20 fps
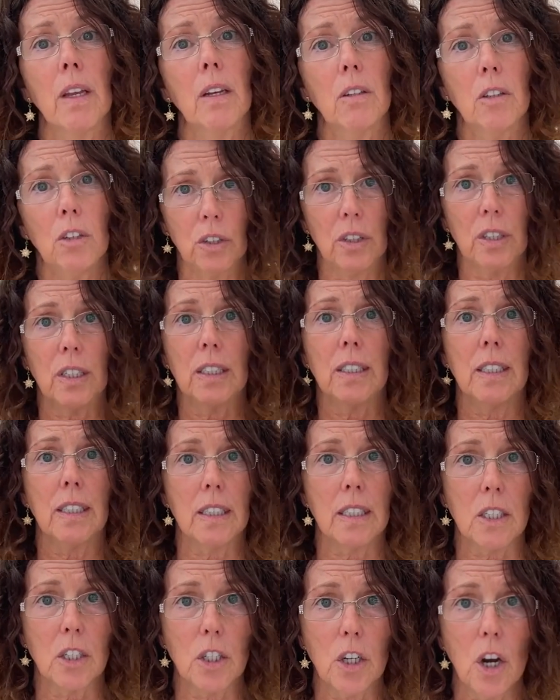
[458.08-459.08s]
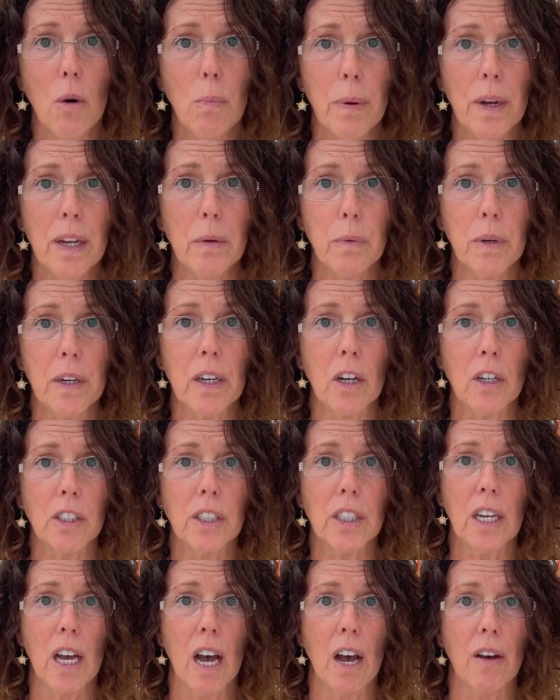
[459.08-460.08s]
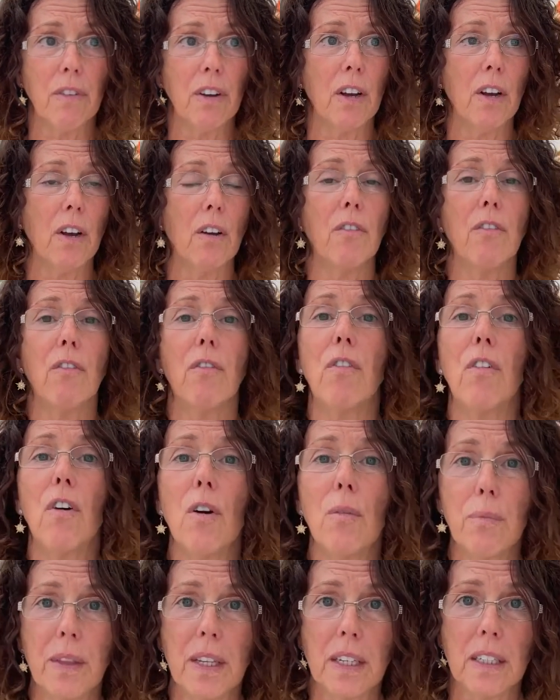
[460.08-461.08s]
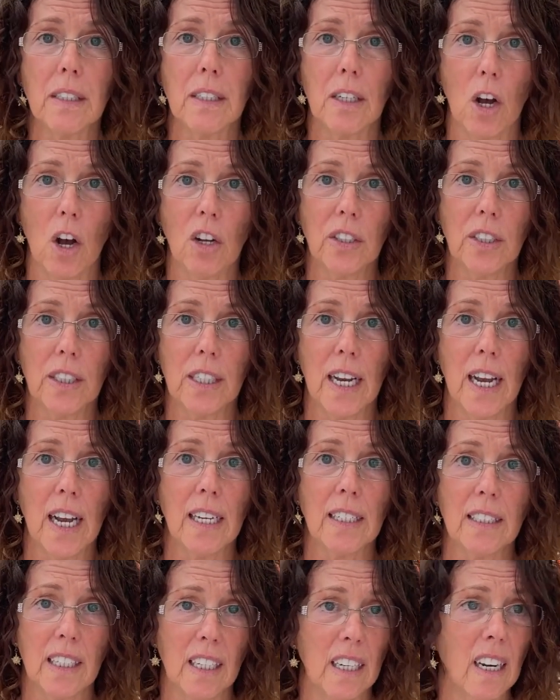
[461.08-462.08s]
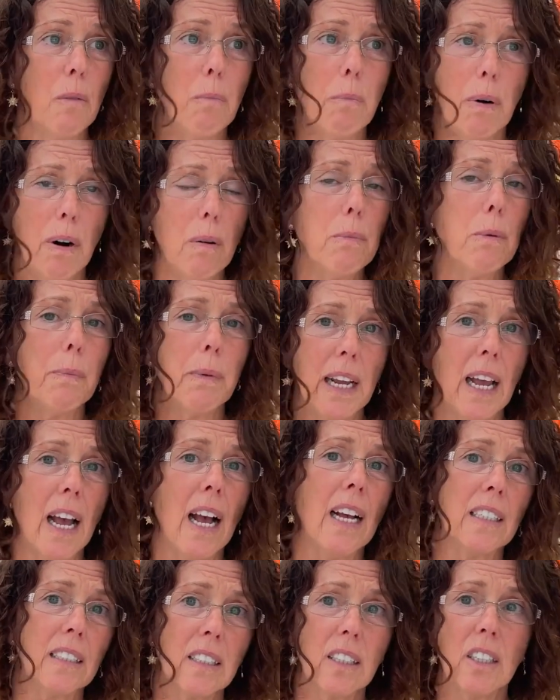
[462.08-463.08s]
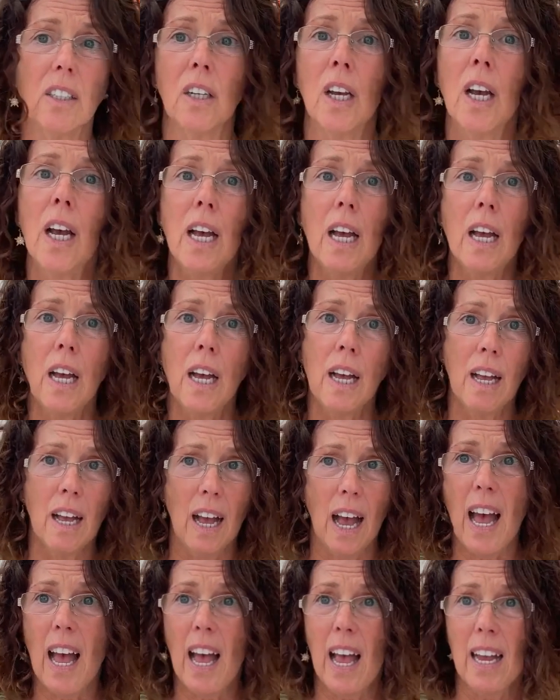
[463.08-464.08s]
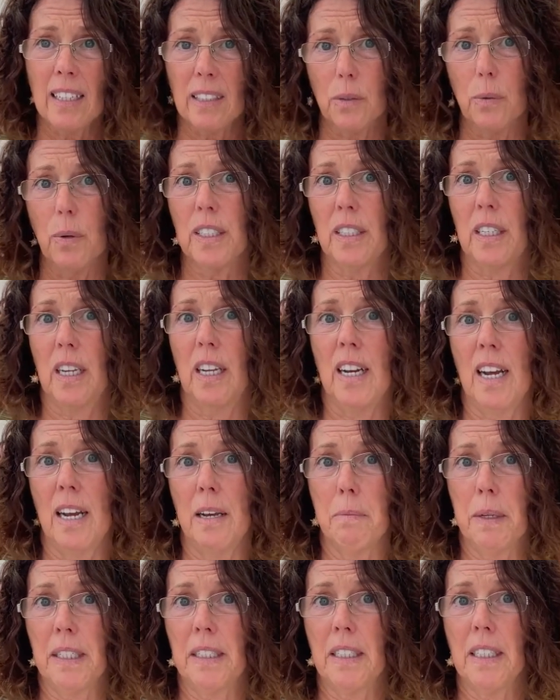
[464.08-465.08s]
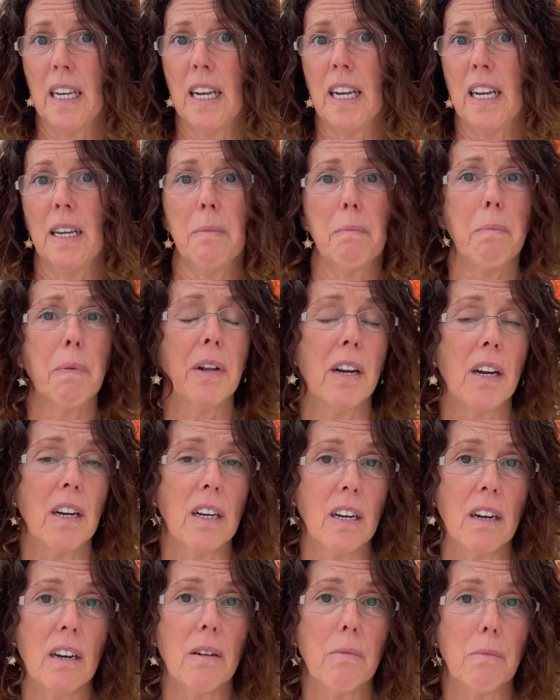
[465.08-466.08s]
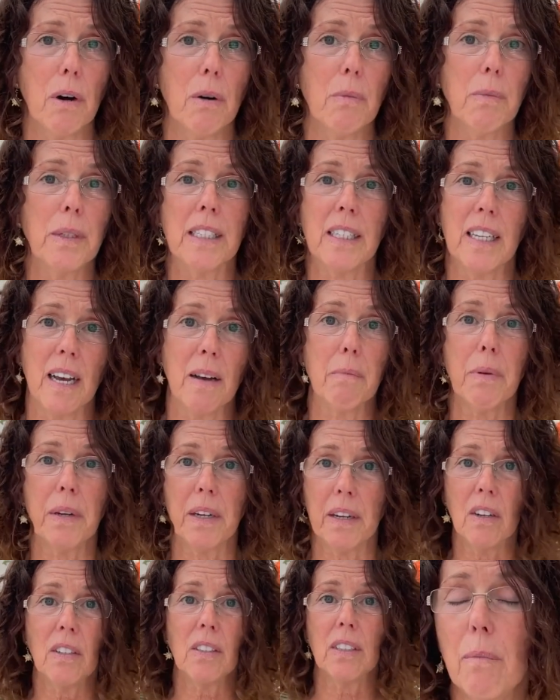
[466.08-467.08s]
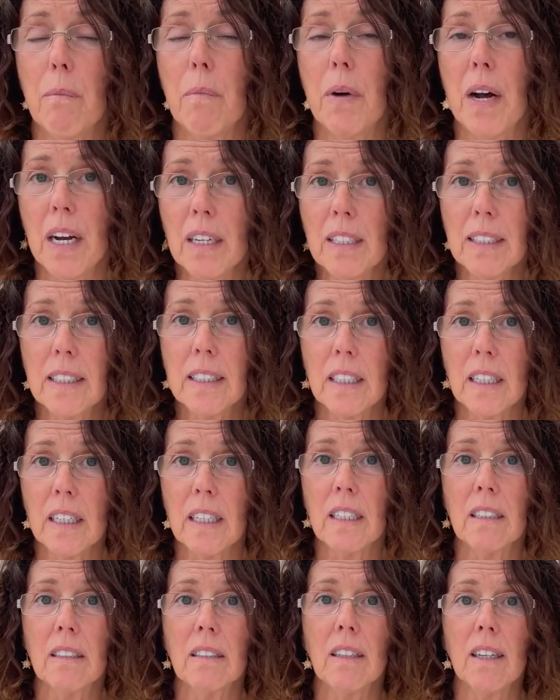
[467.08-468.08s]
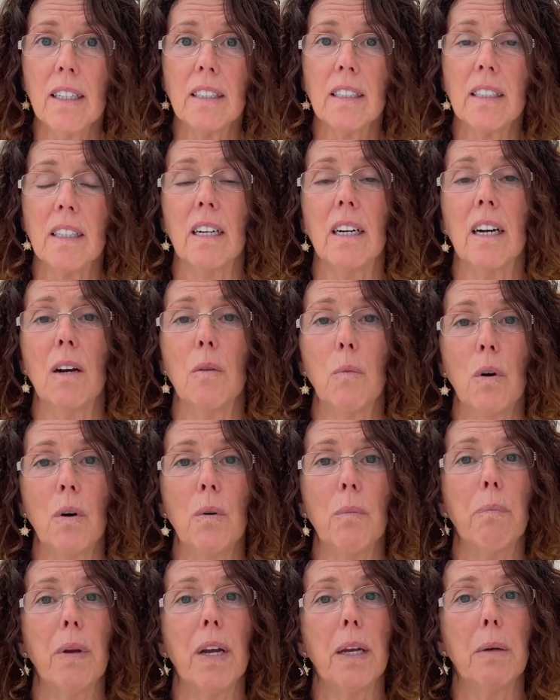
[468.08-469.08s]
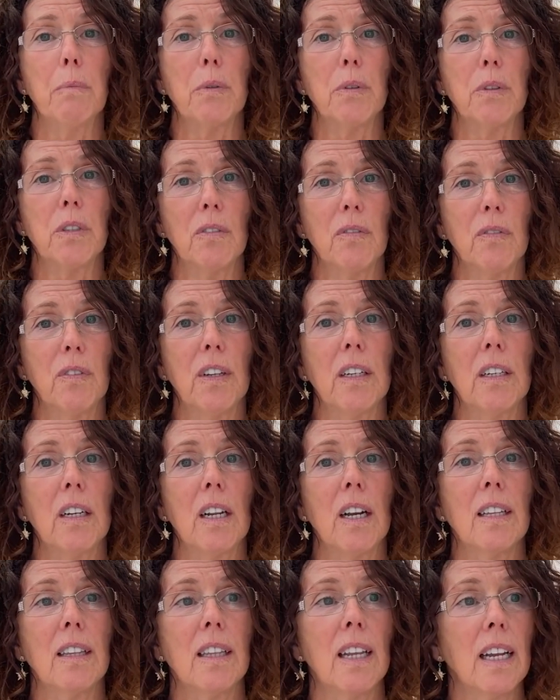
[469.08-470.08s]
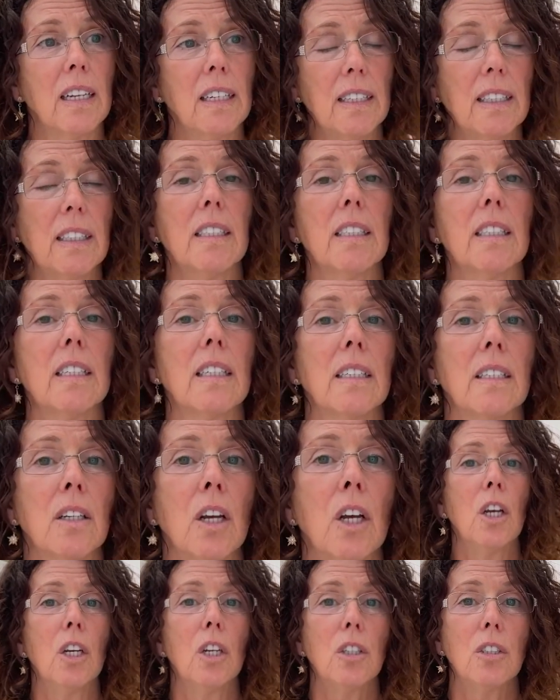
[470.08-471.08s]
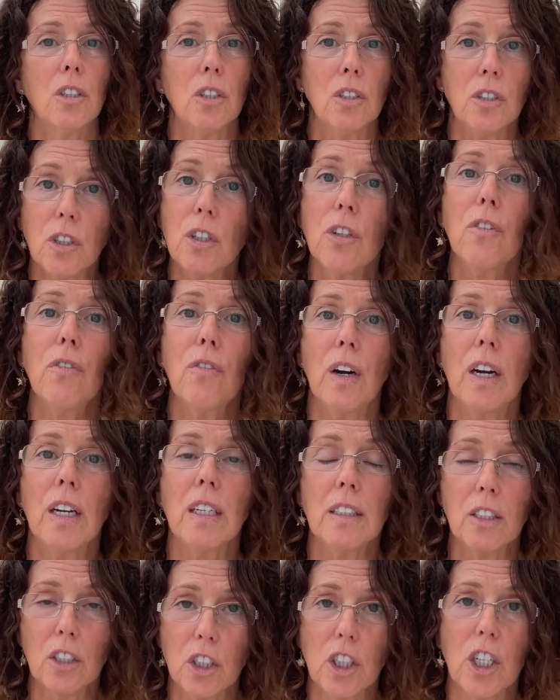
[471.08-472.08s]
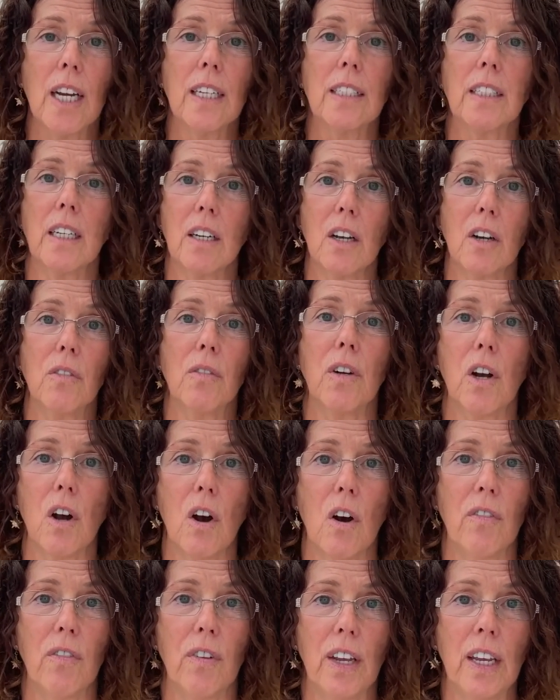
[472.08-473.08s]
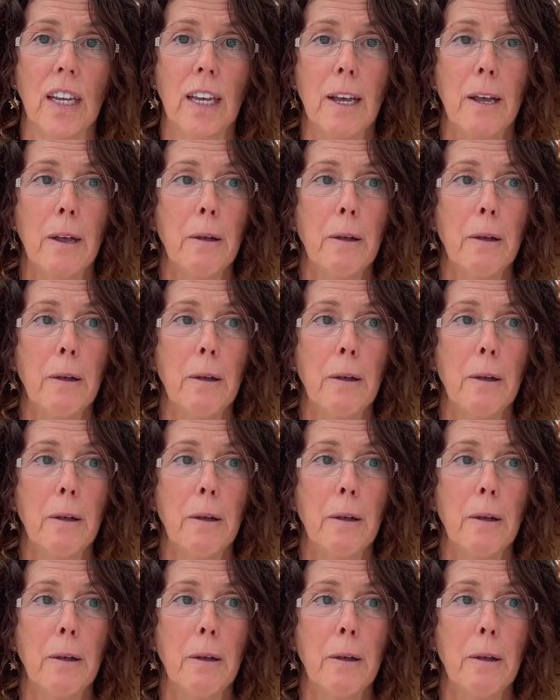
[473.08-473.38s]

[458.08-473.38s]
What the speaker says: look, this is the topic we're going to cover from this context, and I'll probably ask you X, Y, Z, A, B, C, but I can't promise that, because my style is that I want people to feel like they're listening to two friends chatting over coffee.